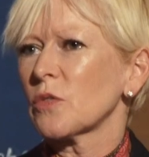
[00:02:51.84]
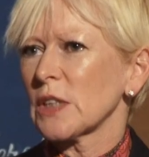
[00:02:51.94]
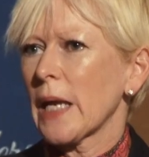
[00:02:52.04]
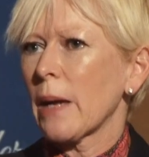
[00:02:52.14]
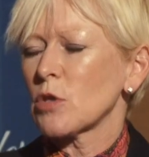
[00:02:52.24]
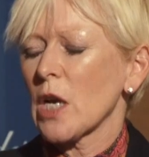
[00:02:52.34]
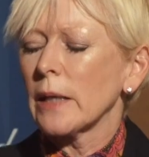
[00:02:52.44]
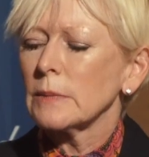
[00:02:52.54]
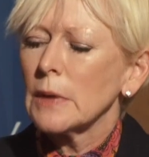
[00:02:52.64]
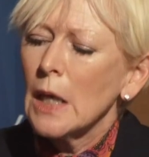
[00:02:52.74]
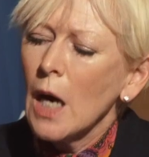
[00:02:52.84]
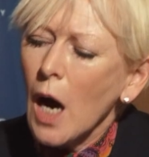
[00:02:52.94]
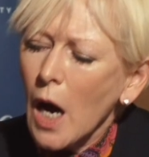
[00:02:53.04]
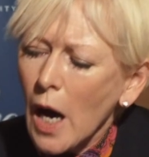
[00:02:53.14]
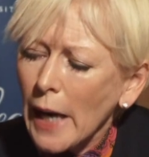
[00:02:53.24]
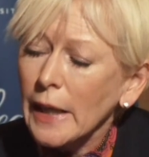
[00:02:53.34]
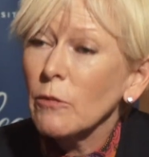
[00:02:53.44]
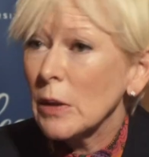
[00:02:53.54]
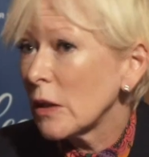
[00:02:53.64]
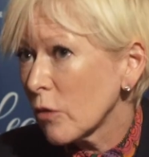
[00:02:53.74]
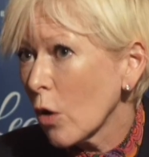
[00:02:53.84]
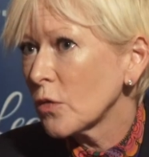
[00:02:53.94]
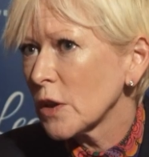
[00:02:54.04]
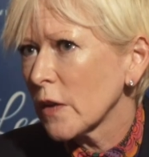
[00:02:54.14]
of Snapchat. And I've been involved